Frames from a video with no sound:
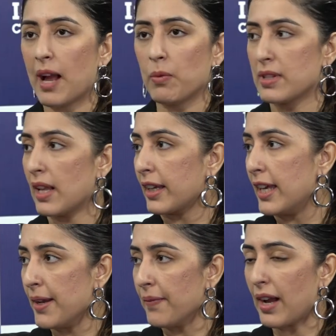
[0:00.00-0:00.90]
I was
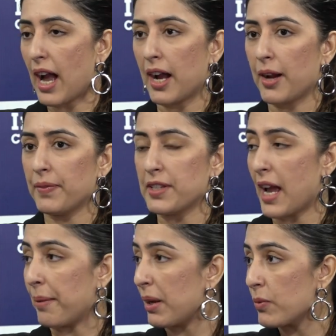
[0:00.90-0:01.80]
lucky, the
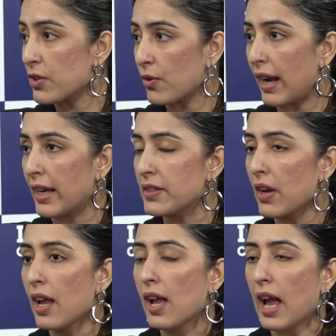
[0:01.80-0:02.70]
timing was right,
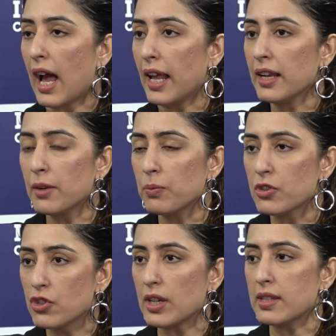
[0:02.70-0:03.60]
and it
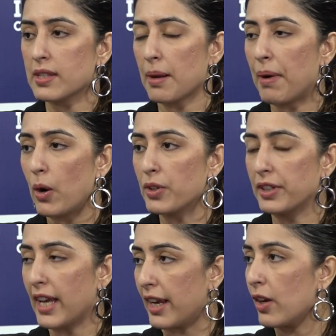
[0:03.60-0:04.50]
was just
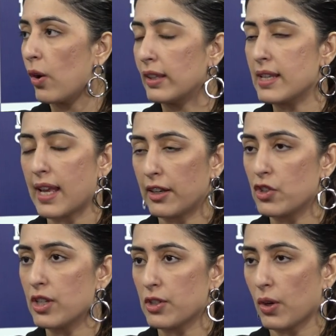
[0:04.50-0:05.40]
about getting all these
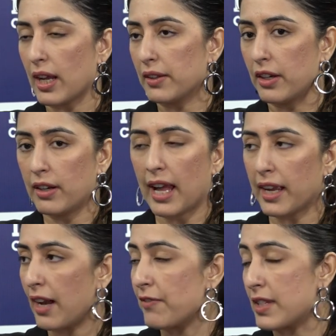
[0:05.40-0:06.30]
energies together.
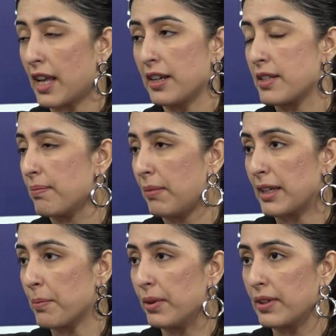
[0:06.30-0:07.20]
Like I've said it
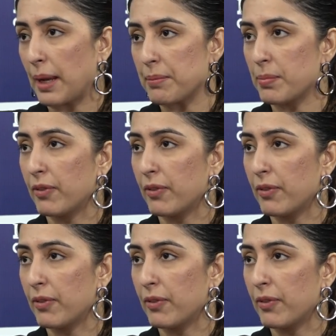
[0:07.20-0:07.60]
multiple times